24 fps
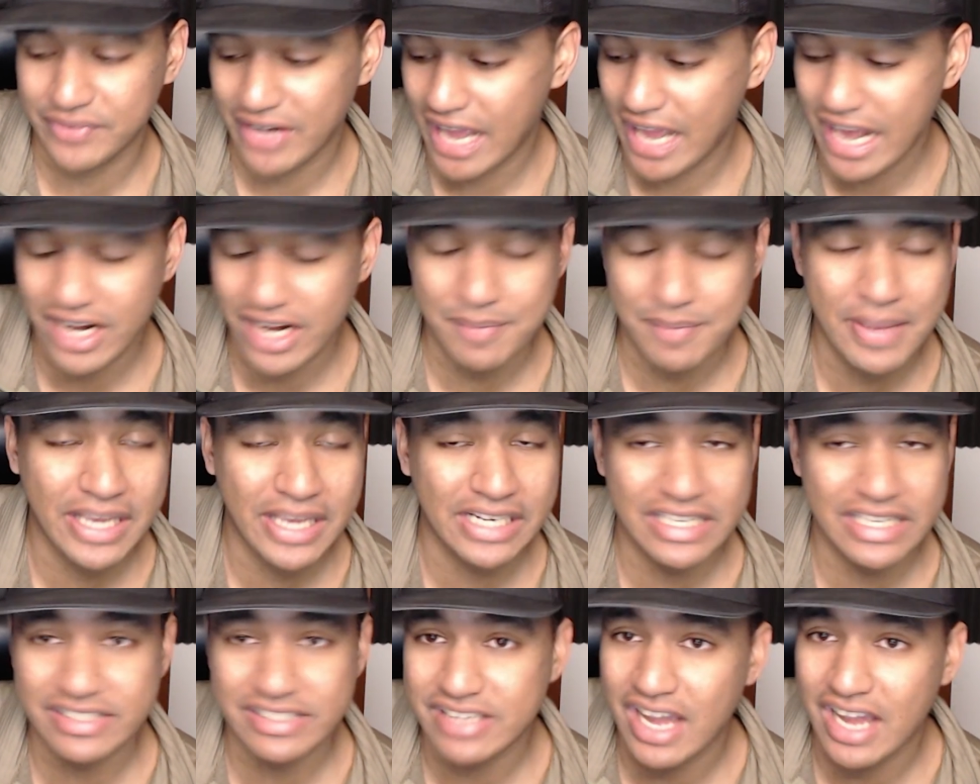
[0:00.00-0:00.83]
I had to make an
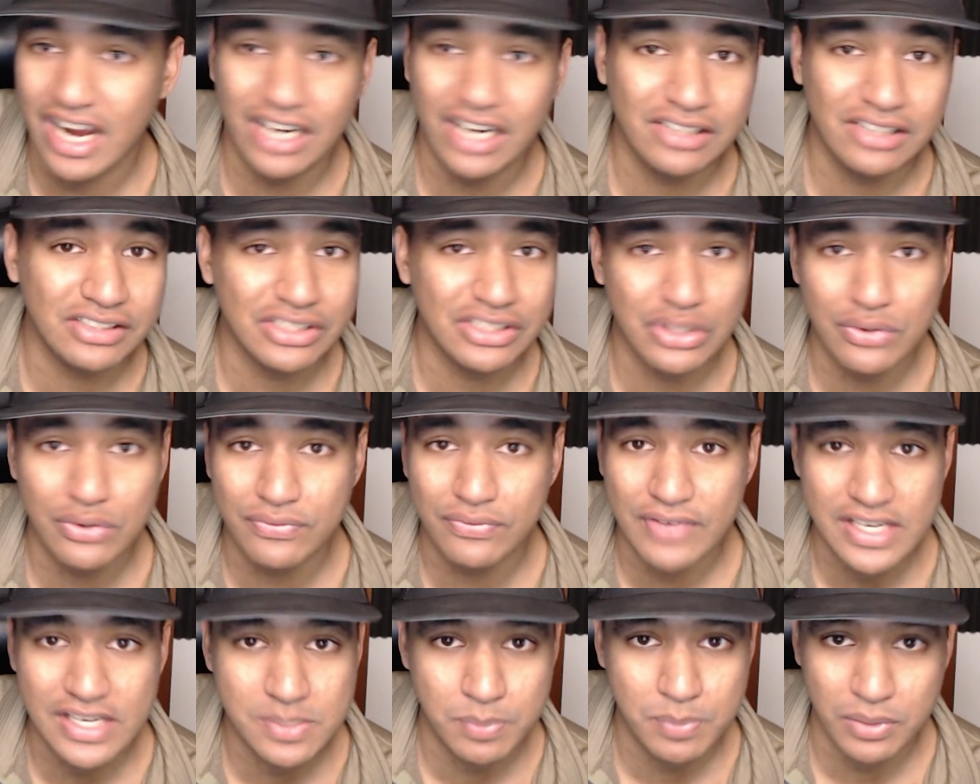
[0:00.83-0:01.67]
entirely new
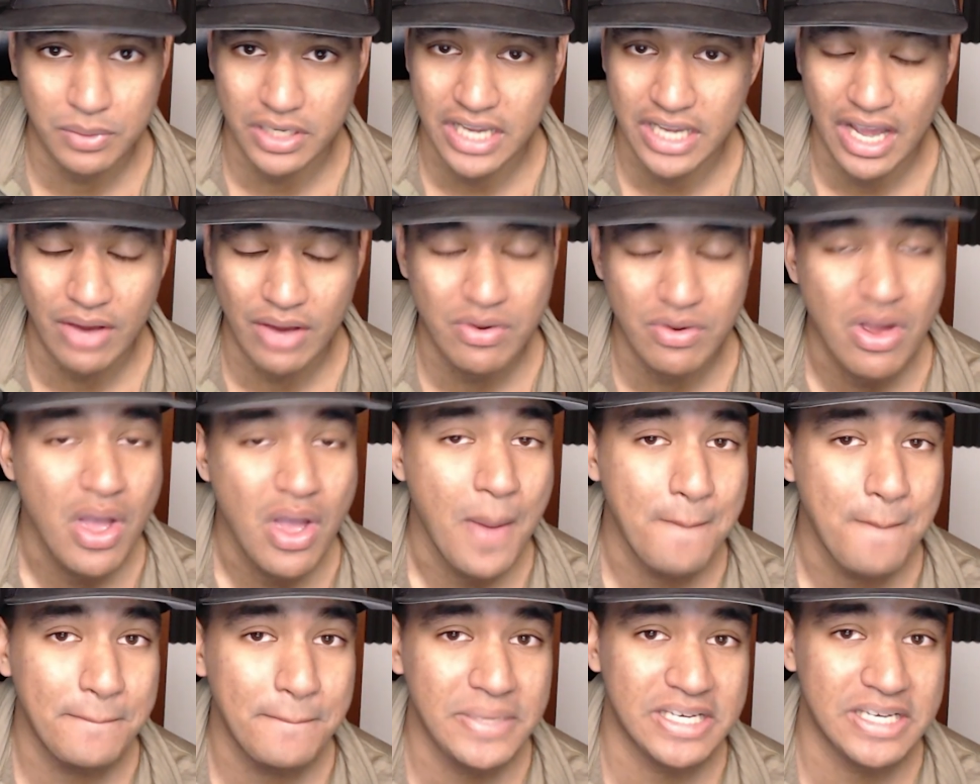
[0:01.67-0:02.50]
Facebook account
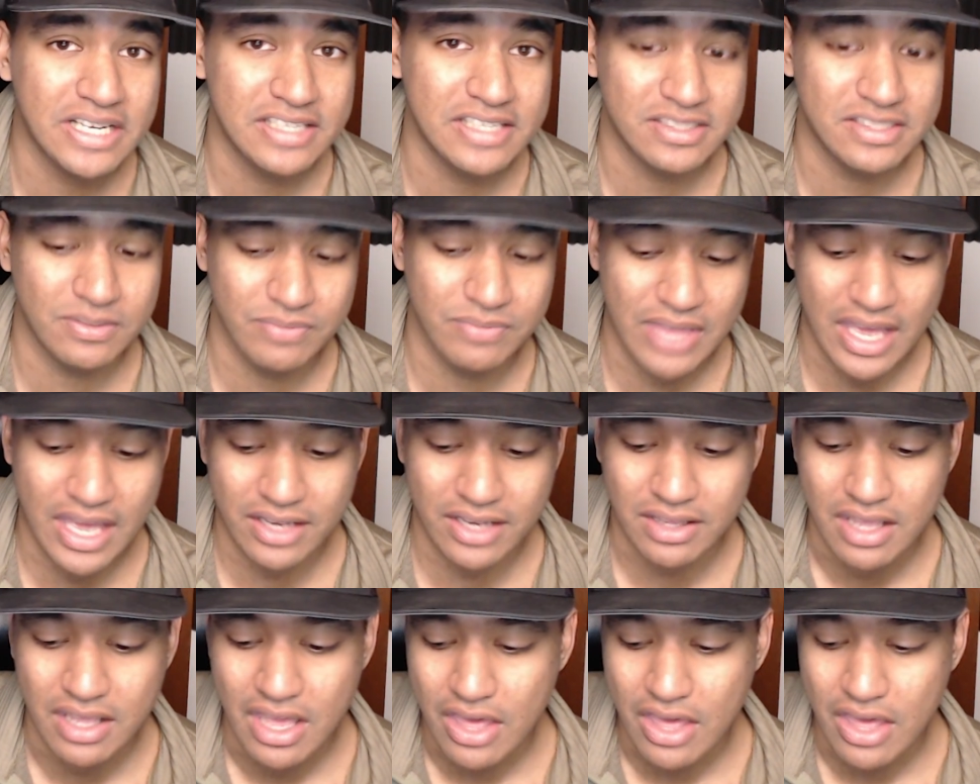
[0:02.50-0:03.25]
because of that.